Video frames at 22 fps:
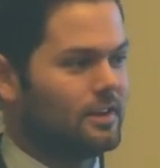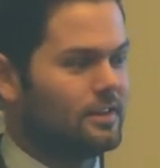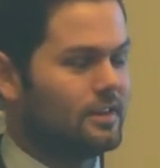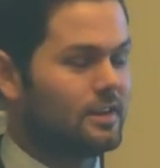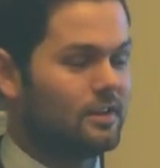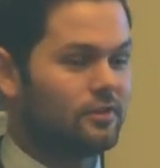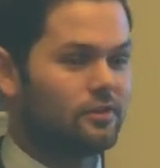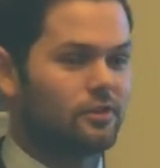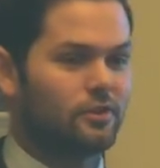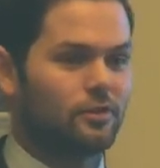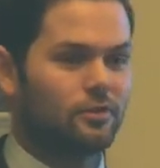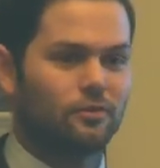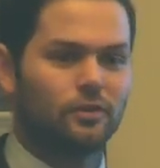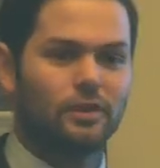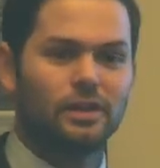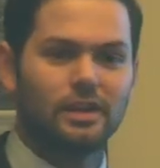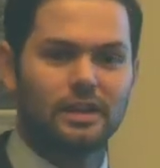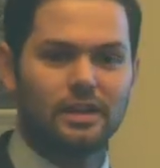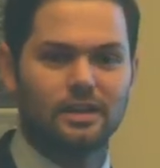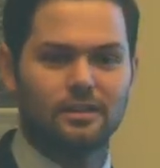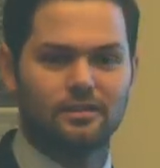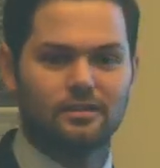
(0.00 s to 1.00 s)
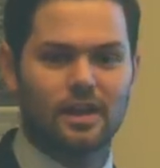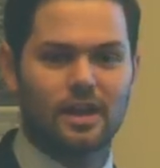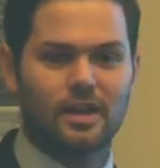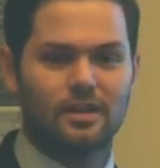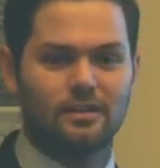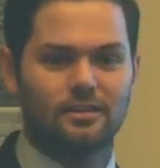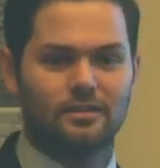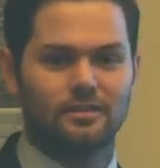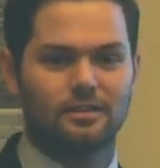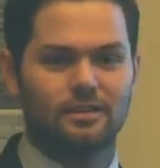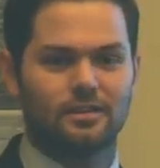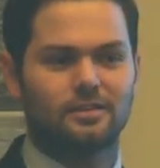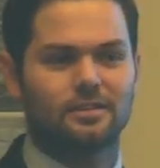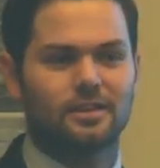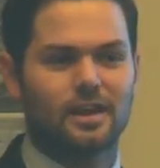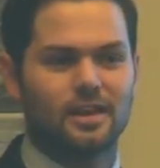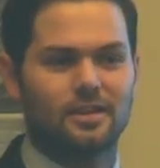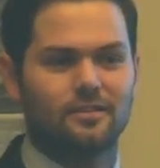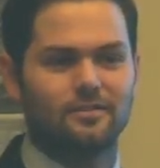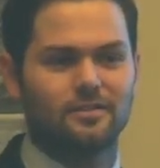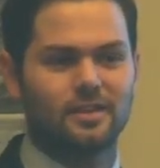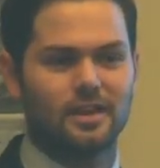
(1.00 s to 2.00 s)
things are really intense, it
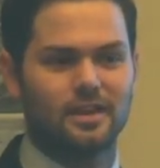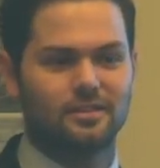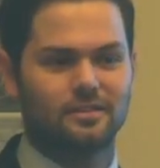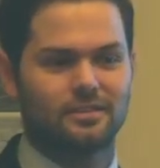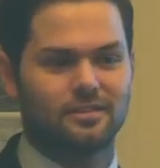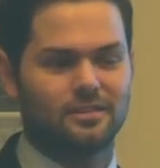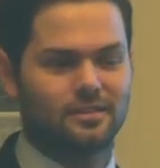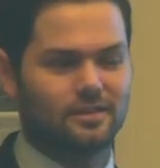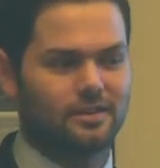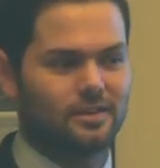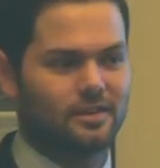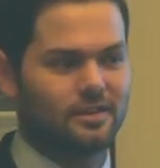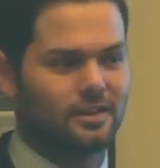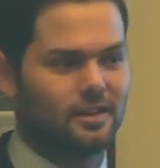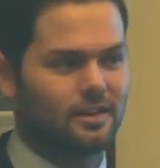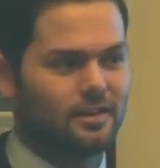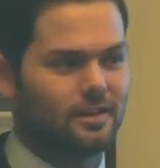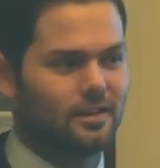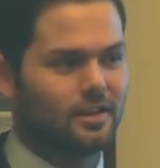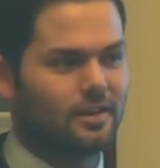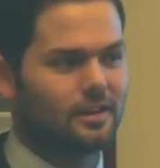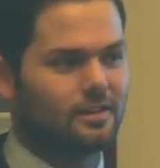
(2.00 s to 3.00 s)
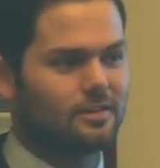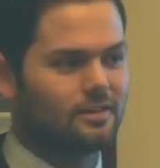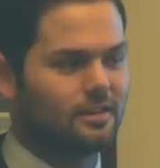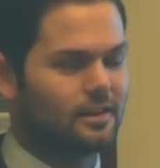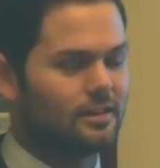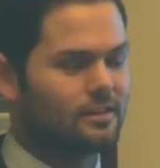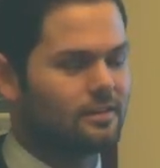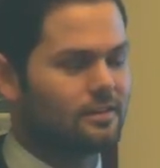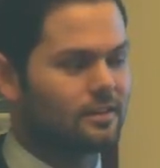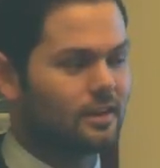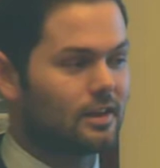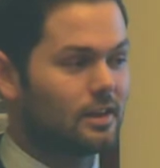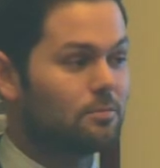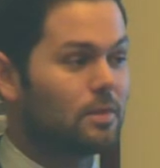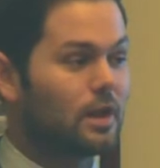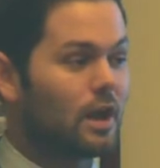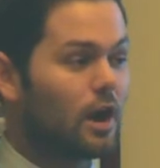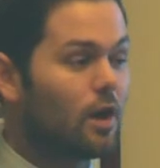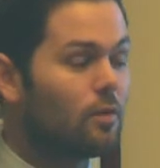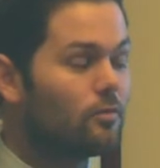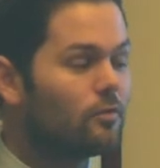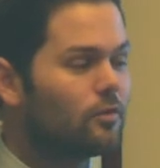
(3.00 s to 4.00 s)
kind of takes, it can be
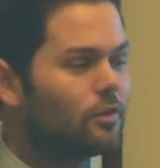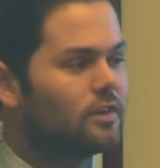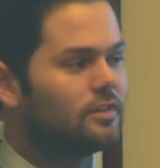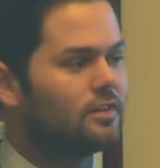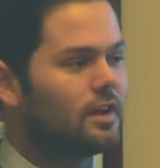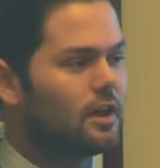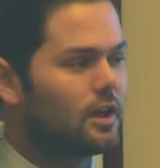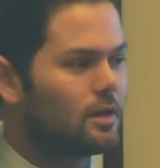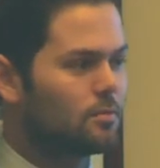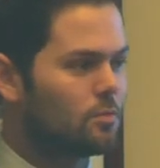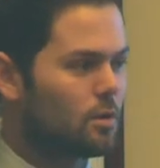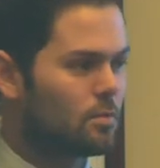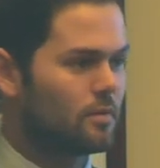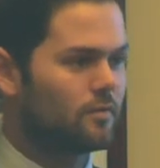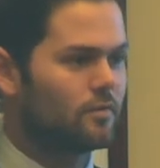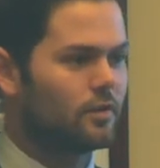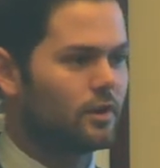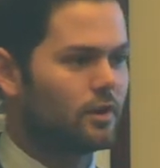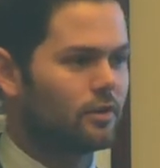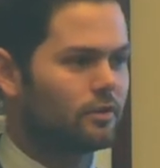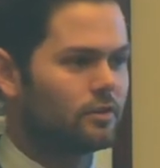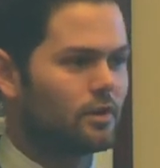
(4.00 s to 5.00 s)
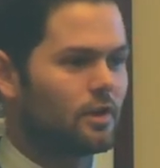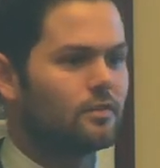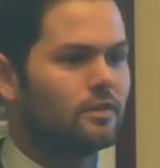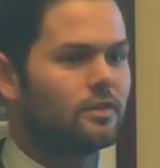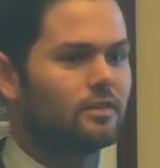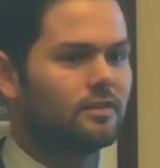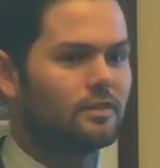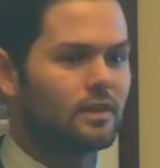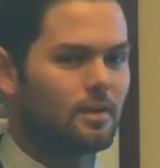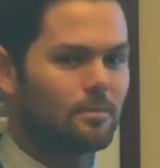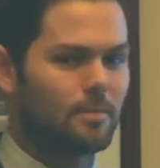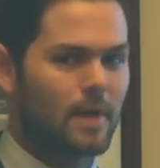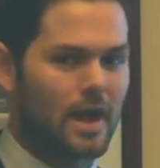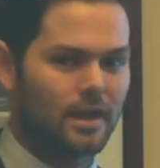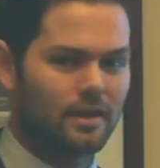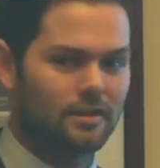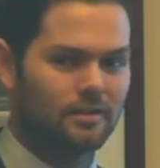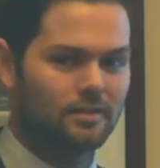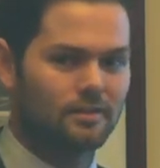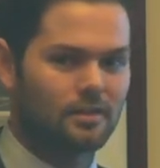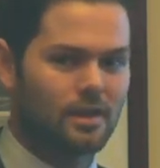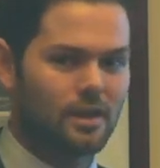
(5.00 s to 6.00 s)
helpful to take a moment for yourself and step back
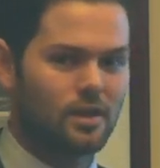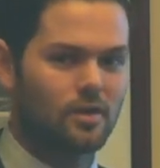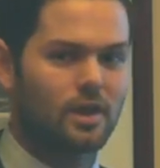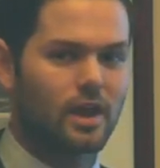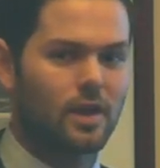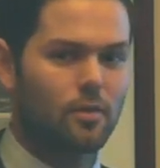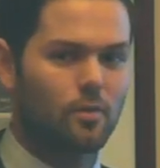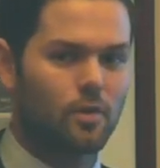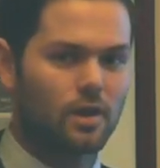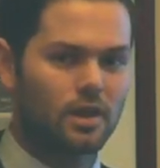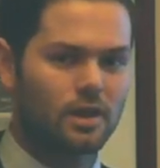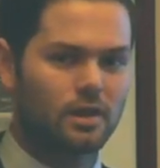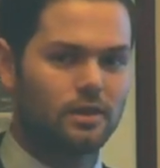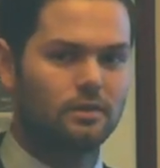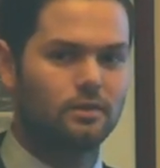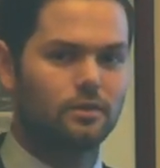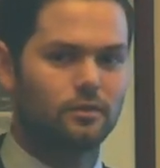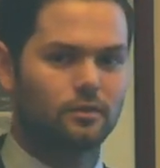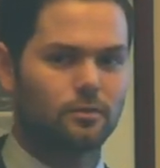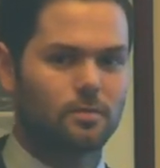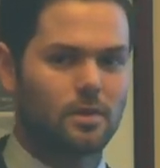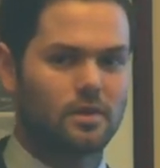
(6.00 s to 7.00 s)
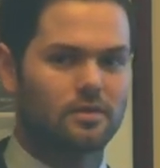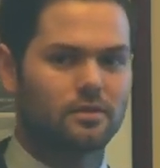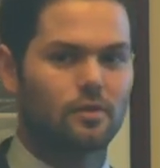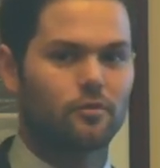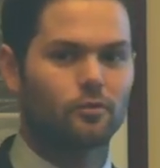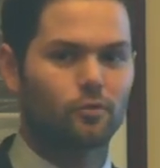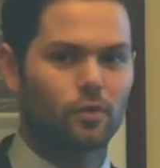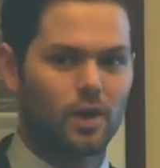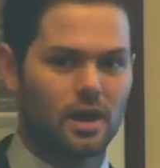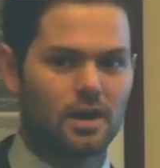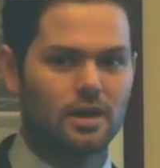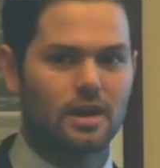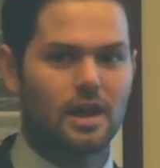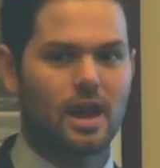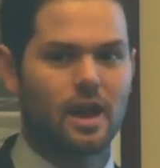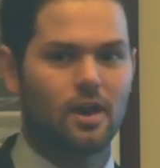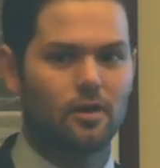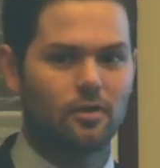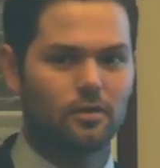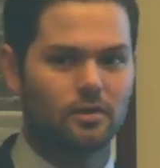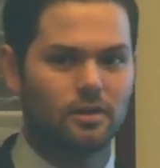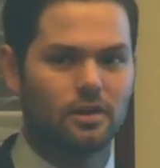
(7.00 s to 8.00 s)
and say, okay, what can I do for myself right
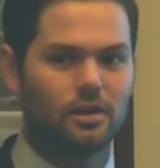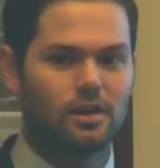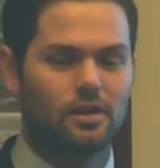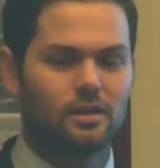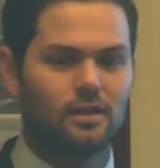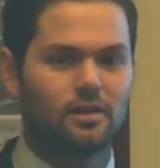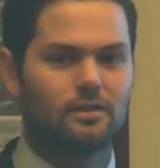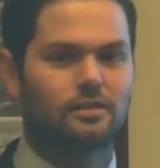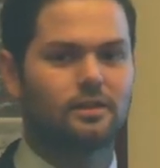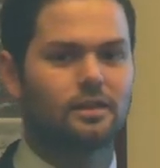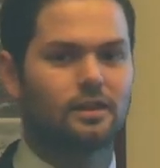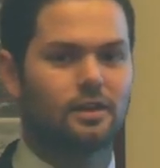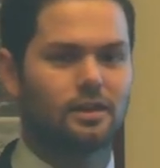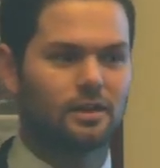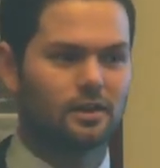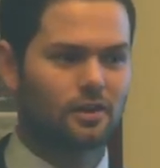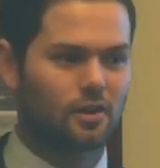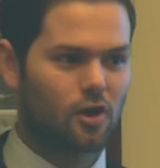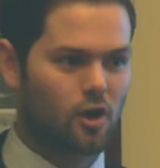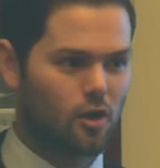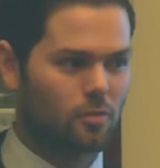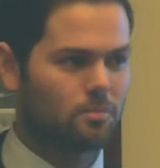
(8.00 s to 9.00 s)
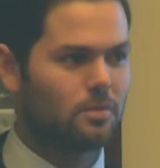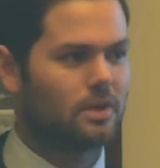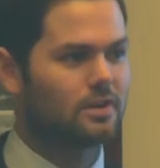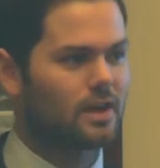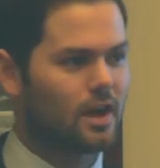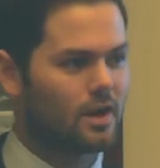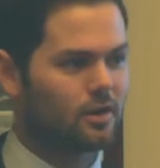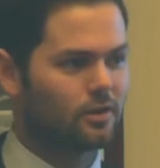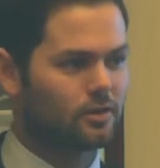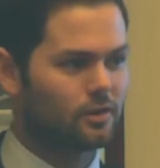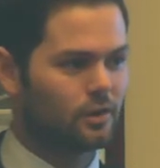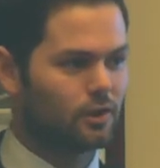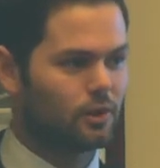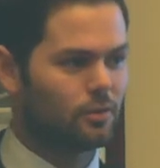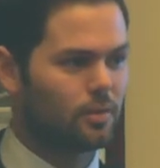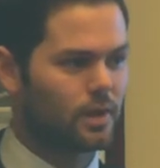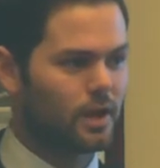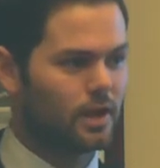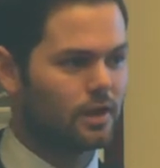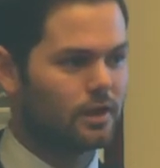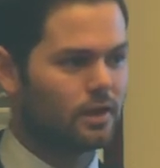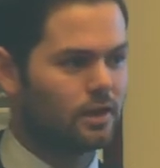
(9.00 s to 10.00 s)
now that's gonna calm me down a little
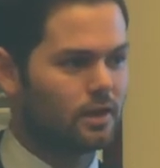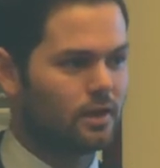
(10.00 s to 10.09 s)
bit?